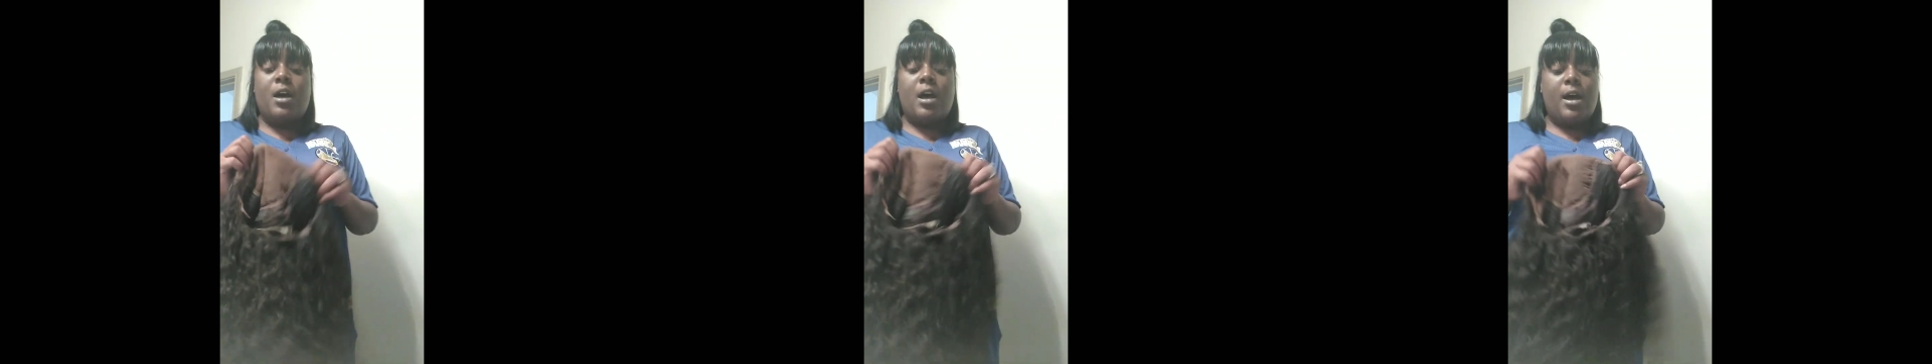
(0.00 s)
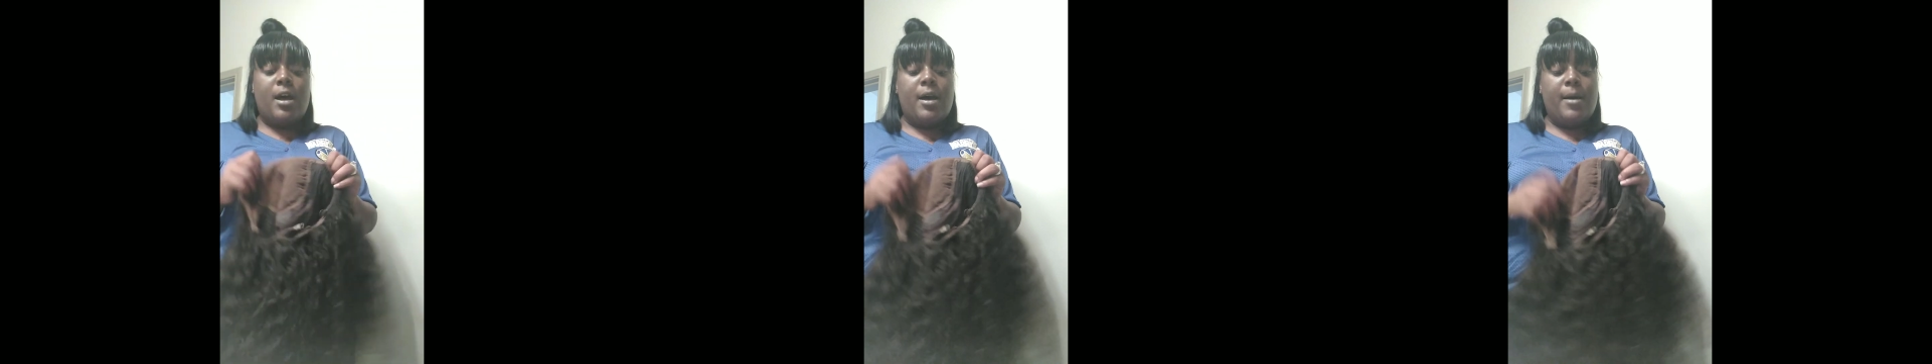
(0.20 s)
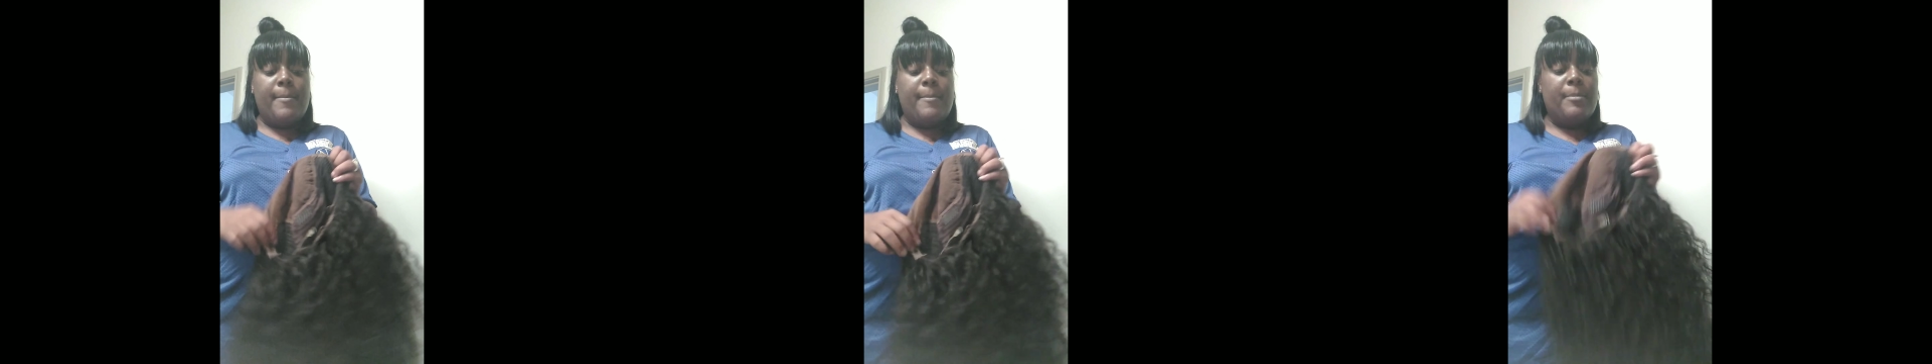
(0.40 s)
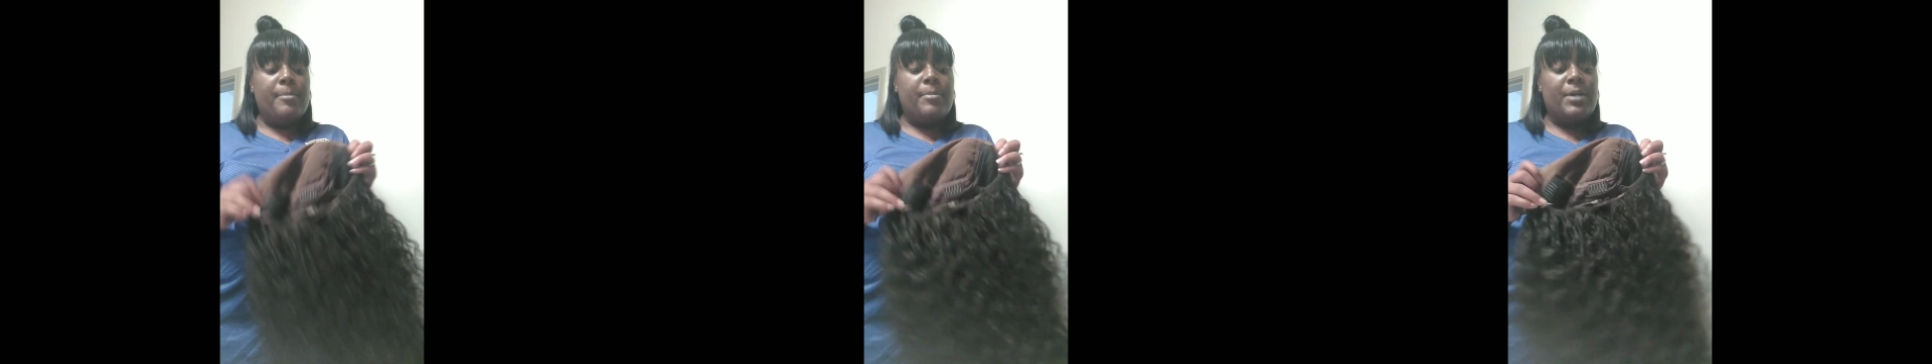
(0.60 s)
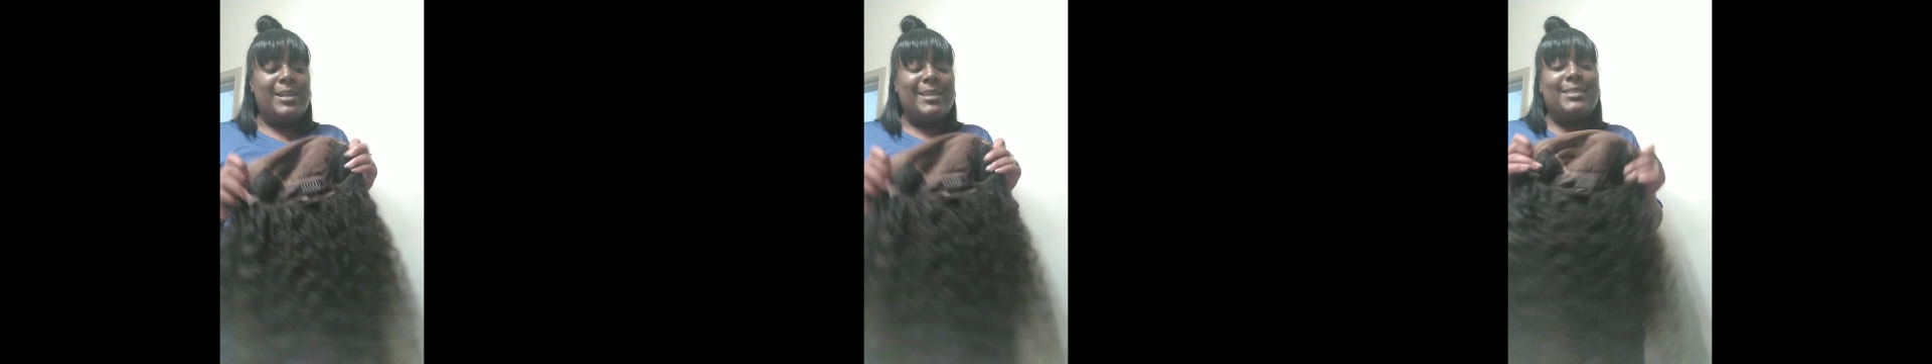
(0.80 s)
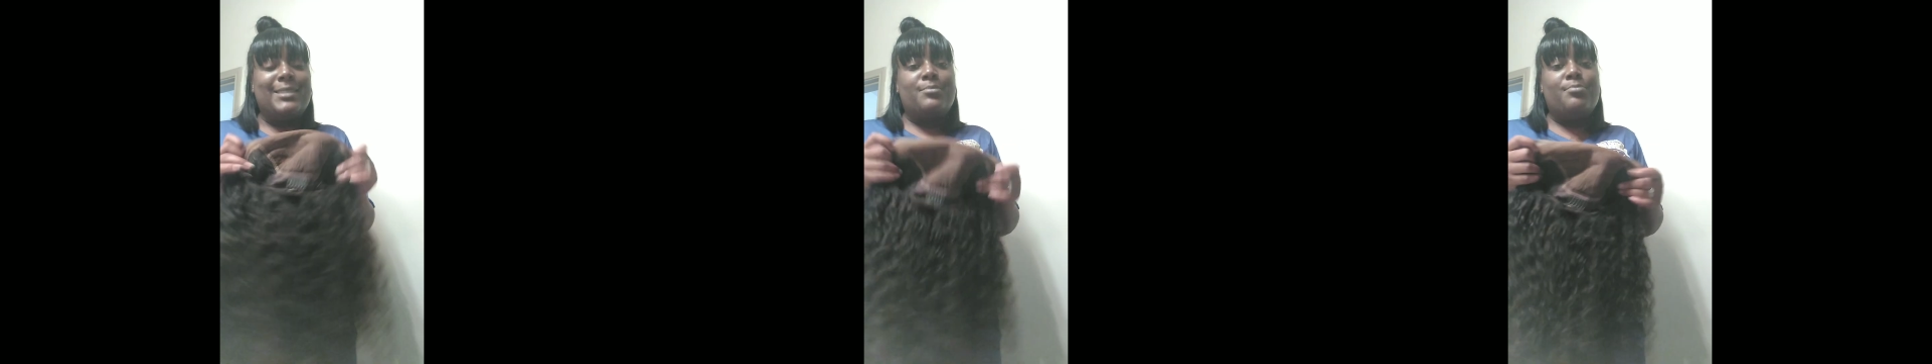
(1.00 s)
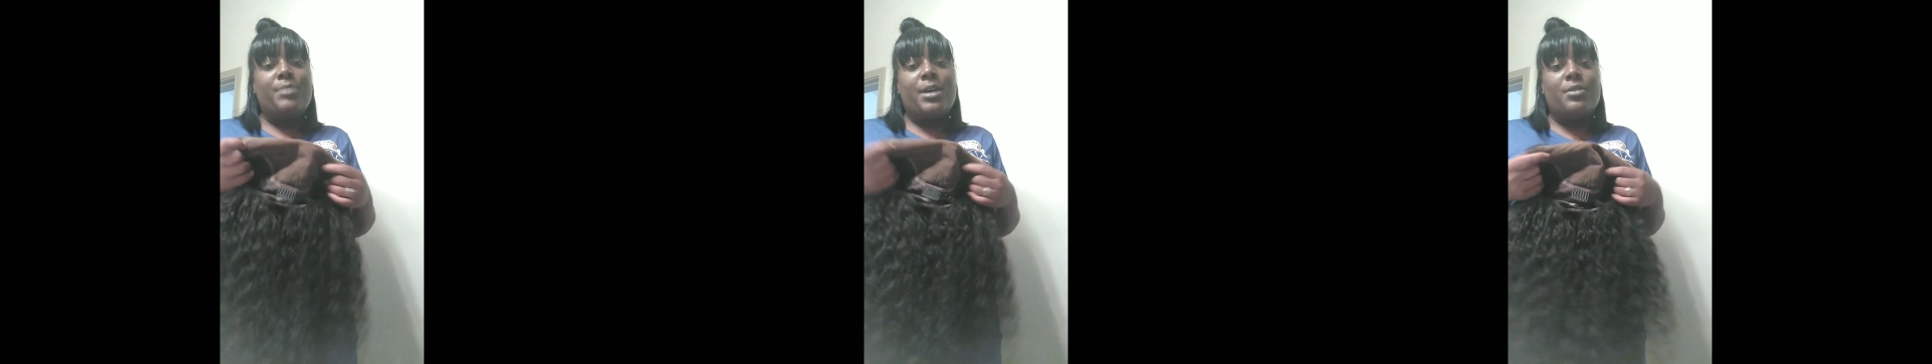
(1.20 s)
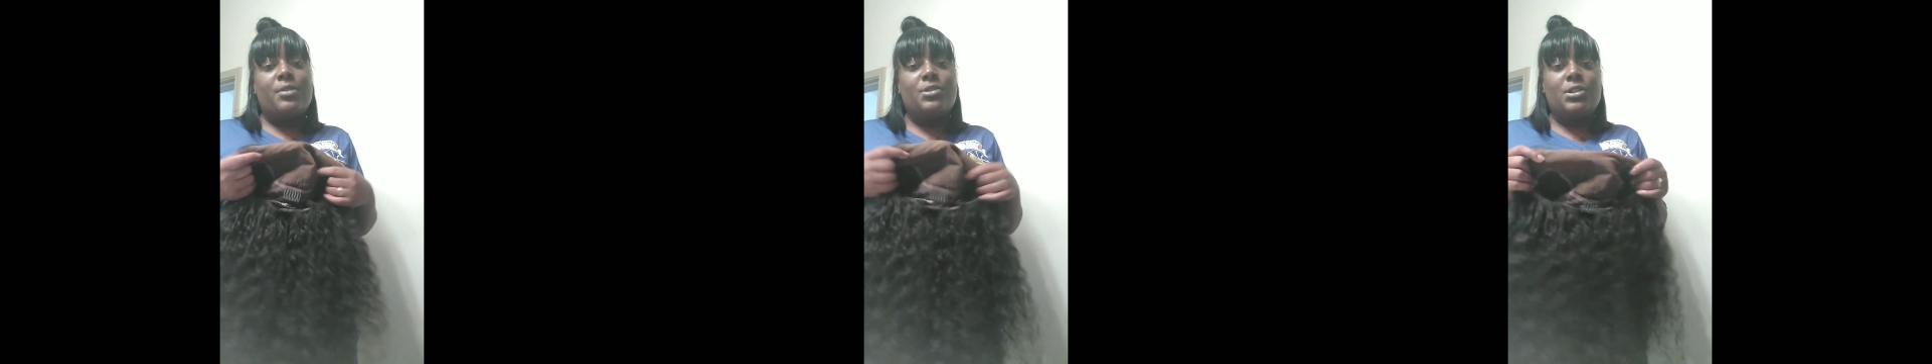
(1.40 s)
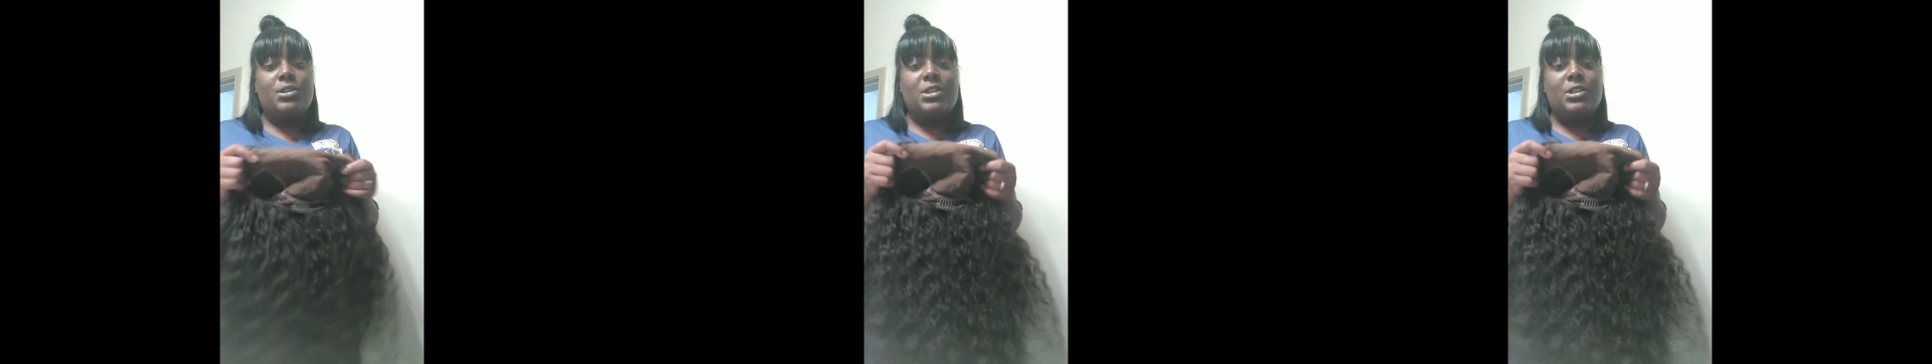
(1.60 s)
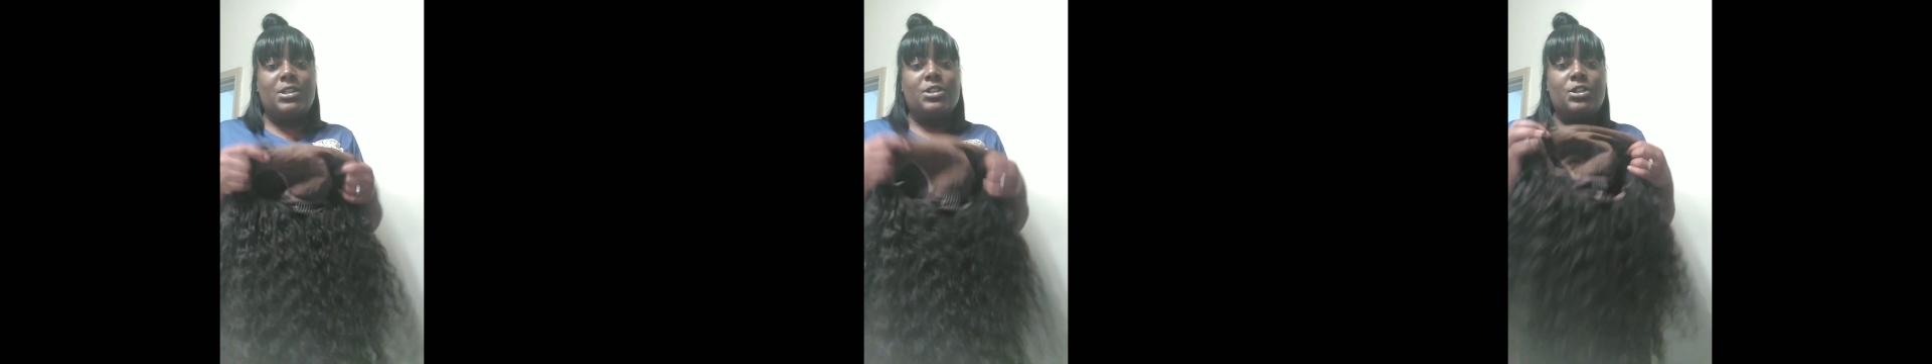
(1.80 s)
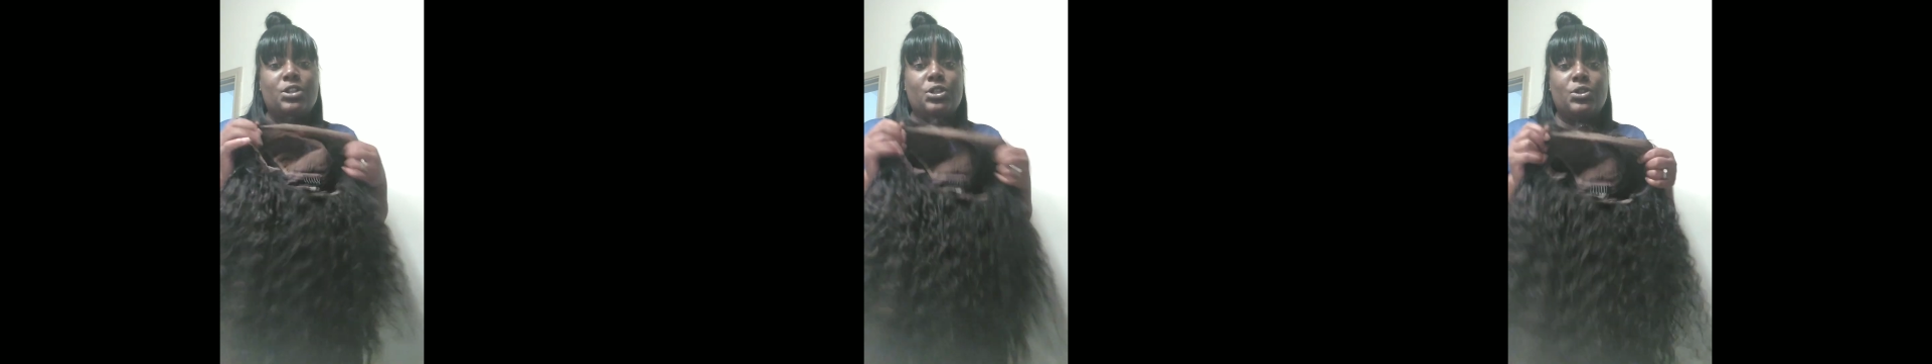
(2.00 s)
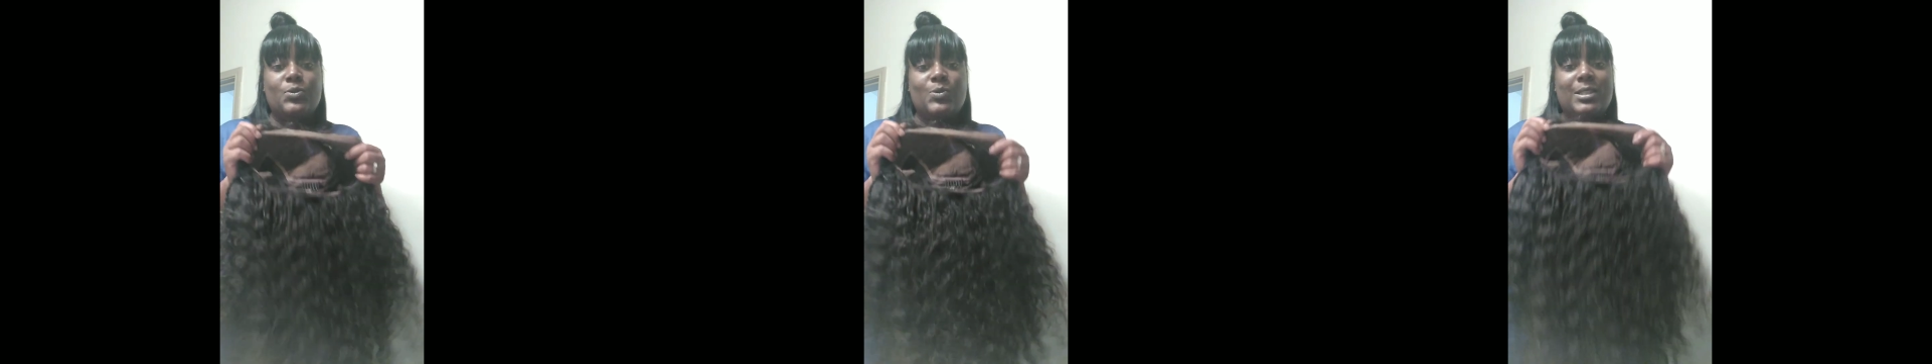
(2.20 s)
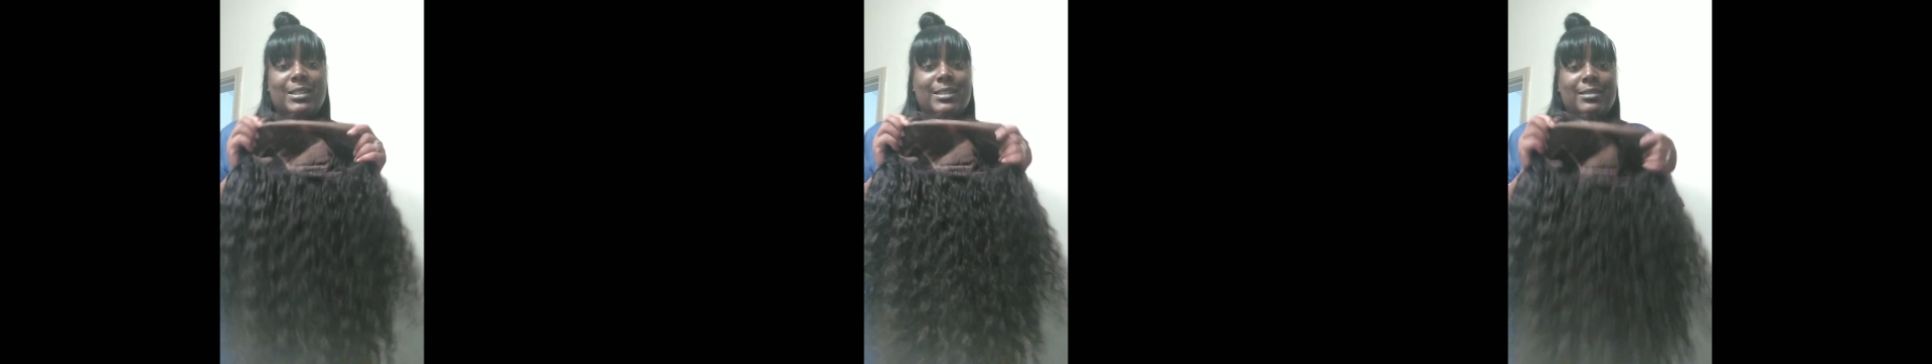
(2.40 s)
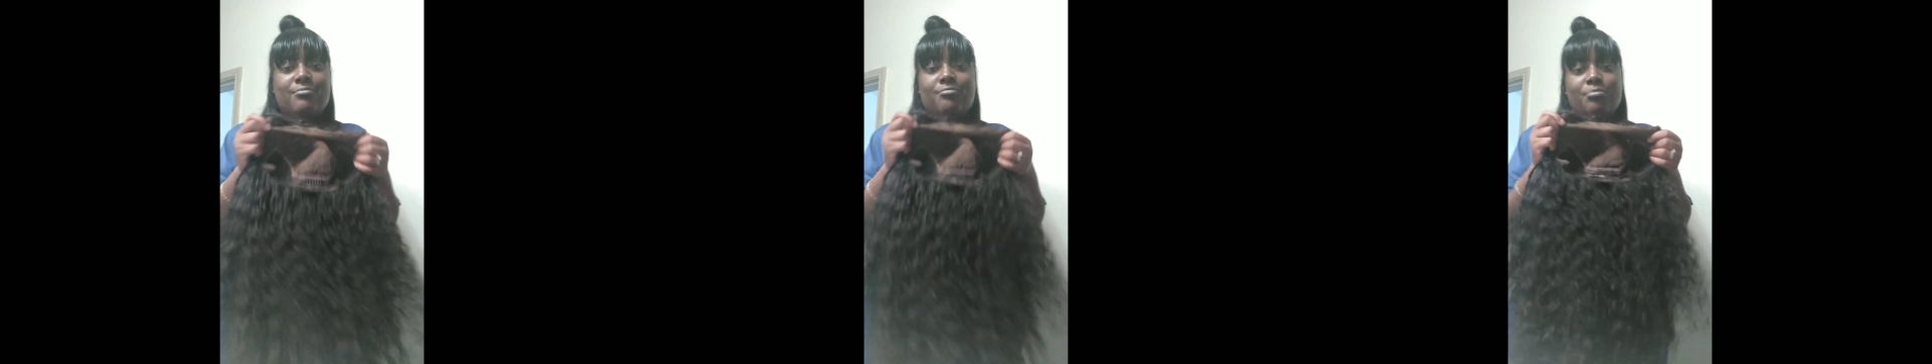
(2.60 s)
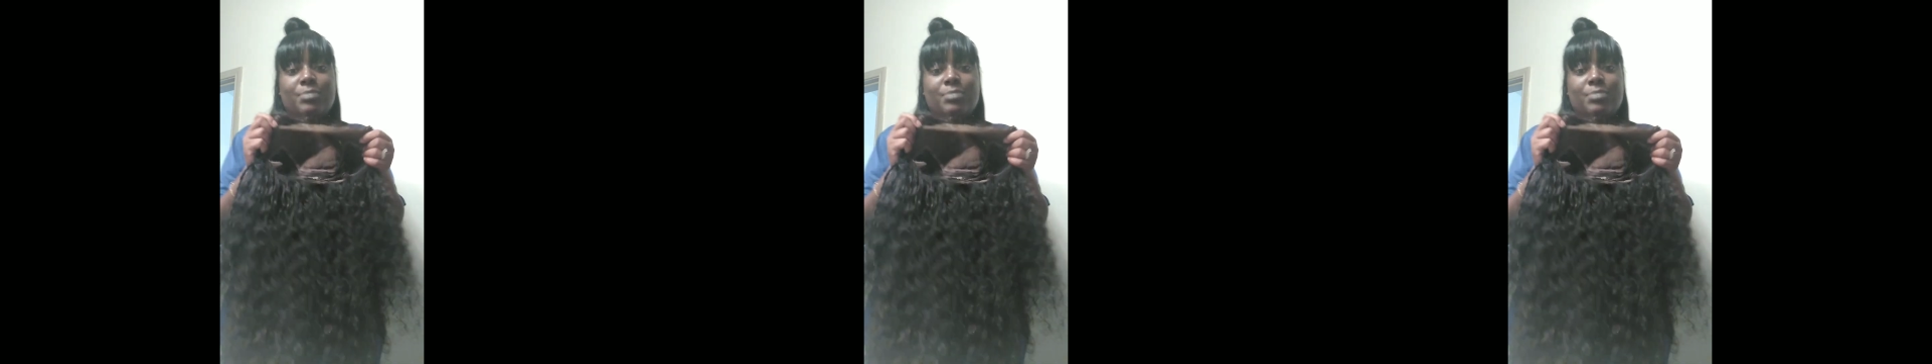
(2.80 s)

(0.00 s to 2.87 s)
but it's better to just use